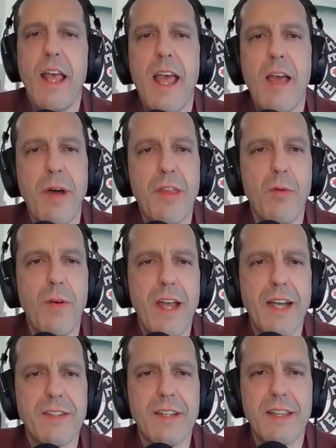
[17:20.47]
And by the way,
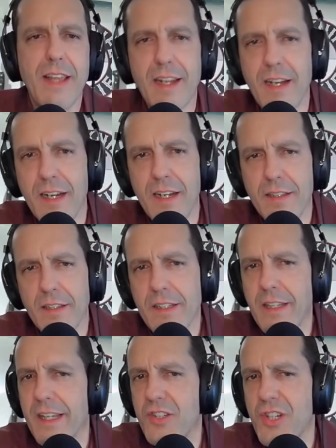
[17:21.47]
I said that it
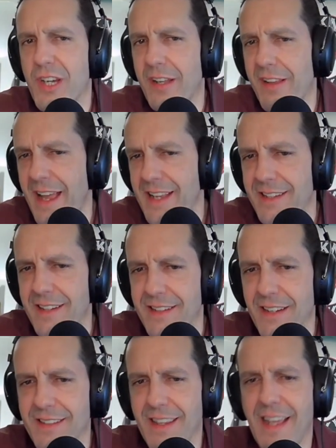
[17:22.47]
looked like GL Hansen and
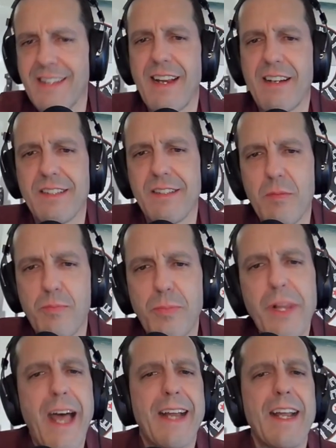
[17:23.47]
Sons. That's actually
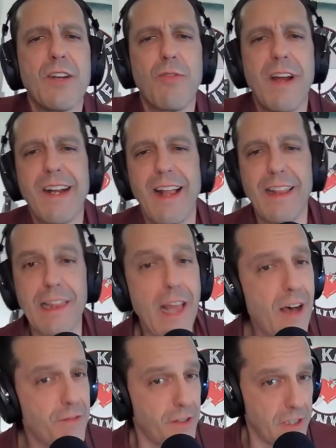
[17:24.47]
black and red
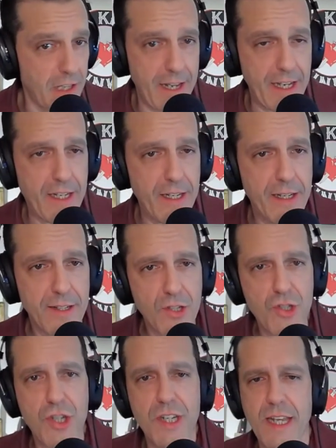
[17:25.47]
lava like
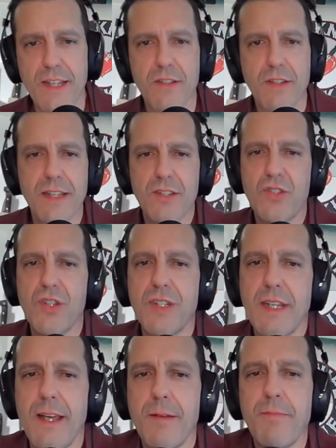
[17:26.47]
G10. So that's
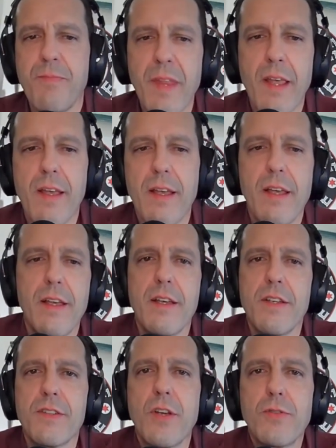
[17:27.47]
G10.
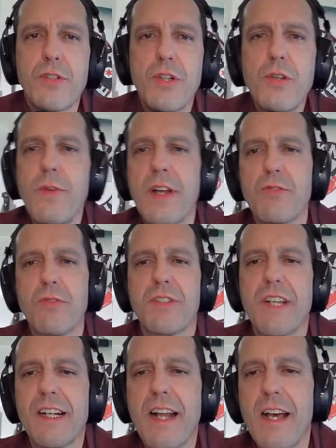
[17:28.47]
So 2
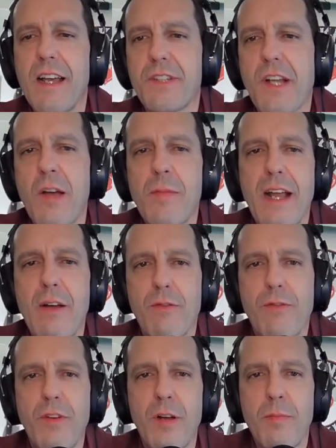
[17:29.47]
interesting knives coming
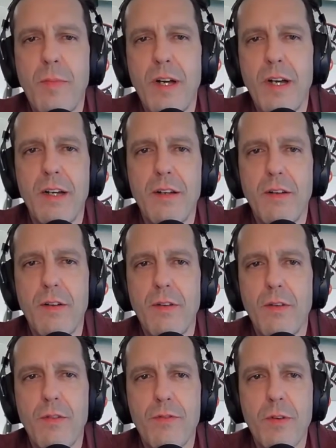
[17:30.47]
out from
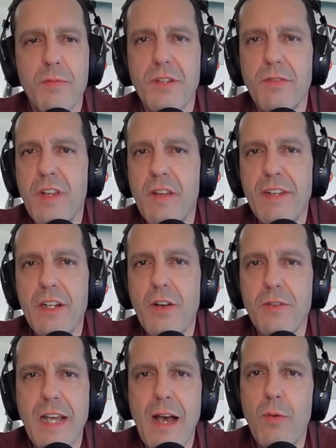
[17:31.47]
Civivi, no
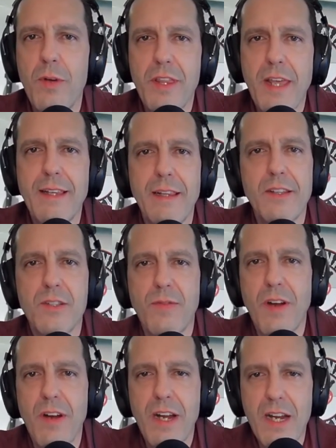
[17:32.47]
doubt, with endless
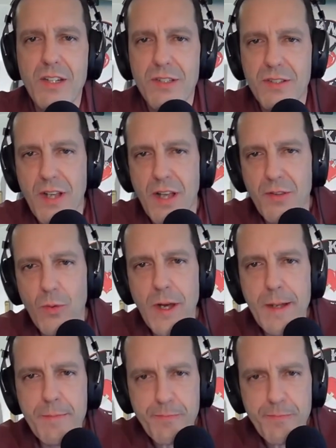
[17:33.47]
variations on the way,